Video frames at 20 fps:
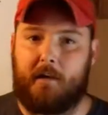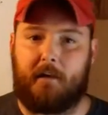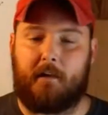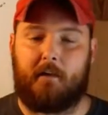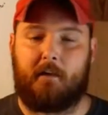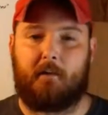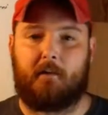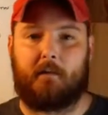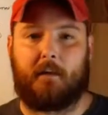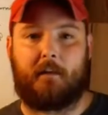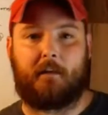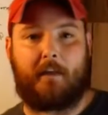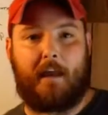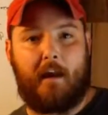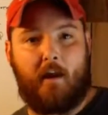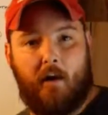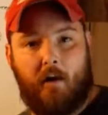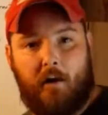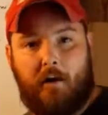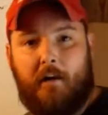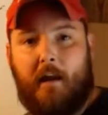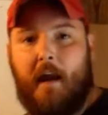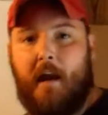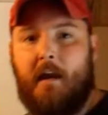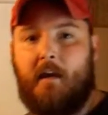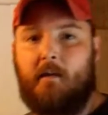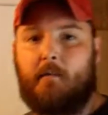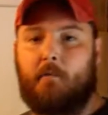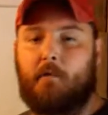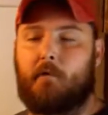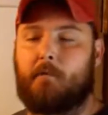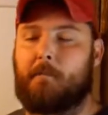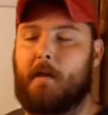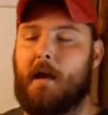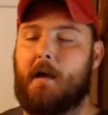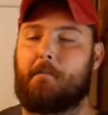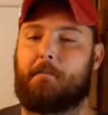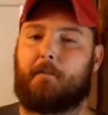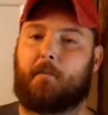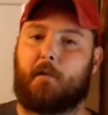And
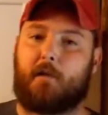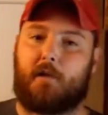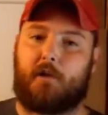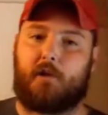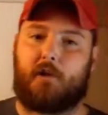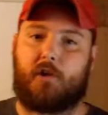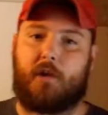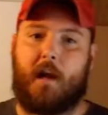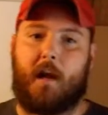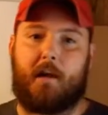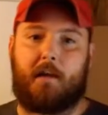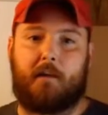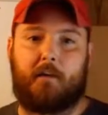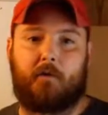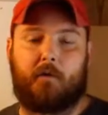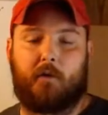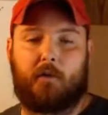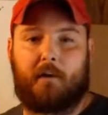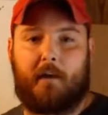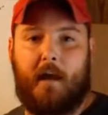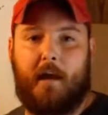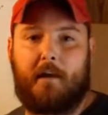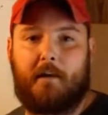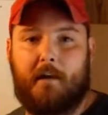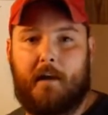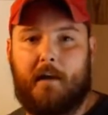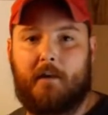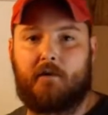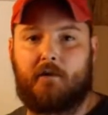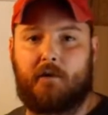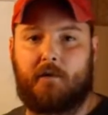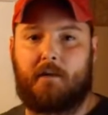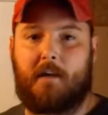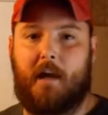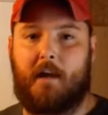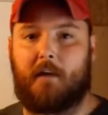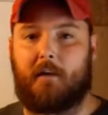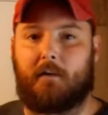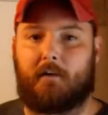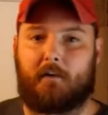by appreciating that they
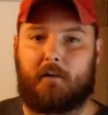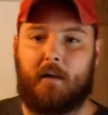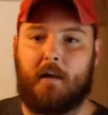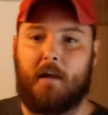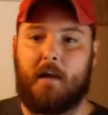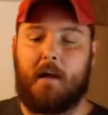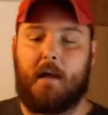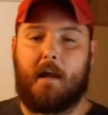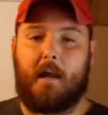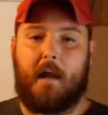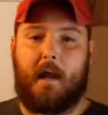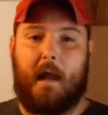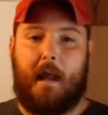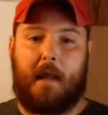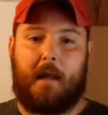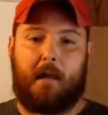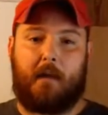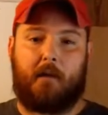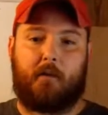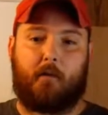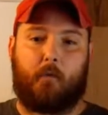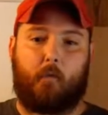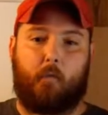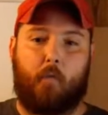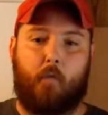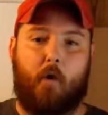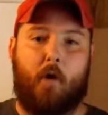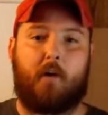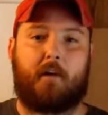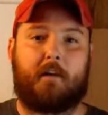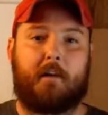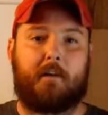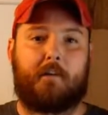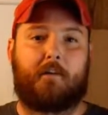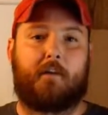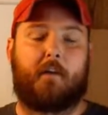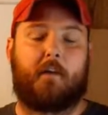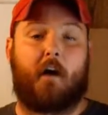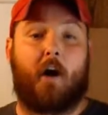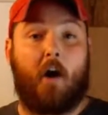are an animal, by appreciating
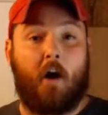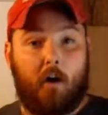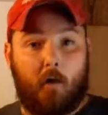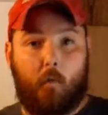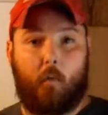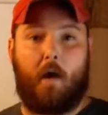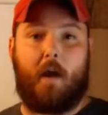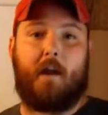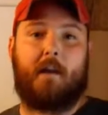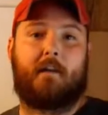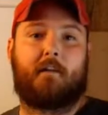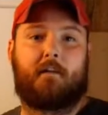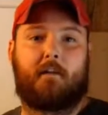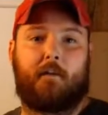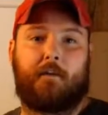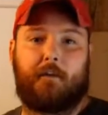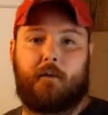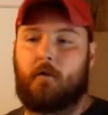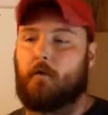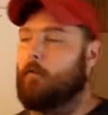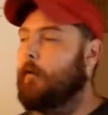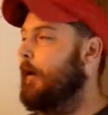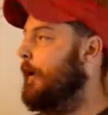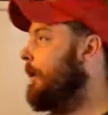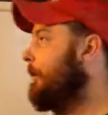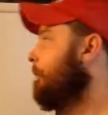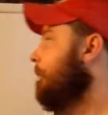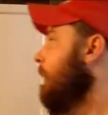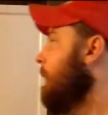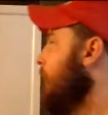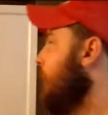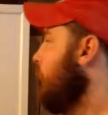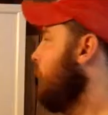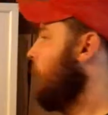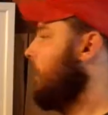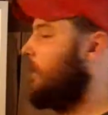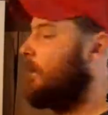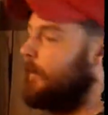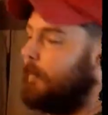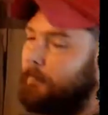their canine genetics
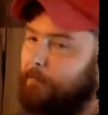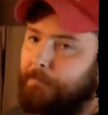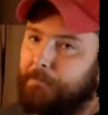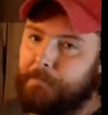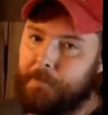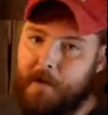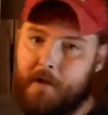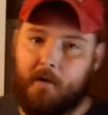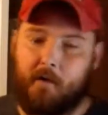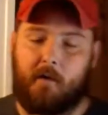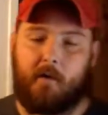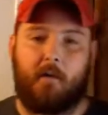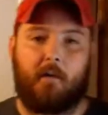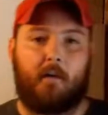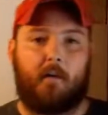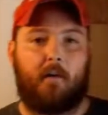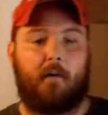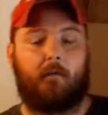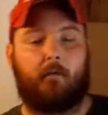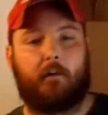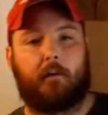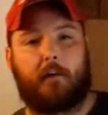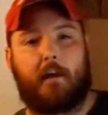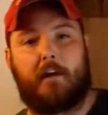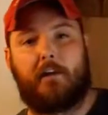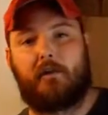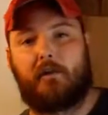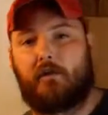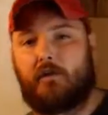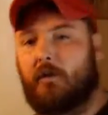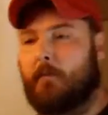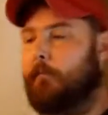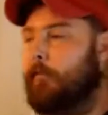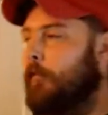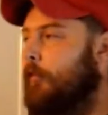and working our way into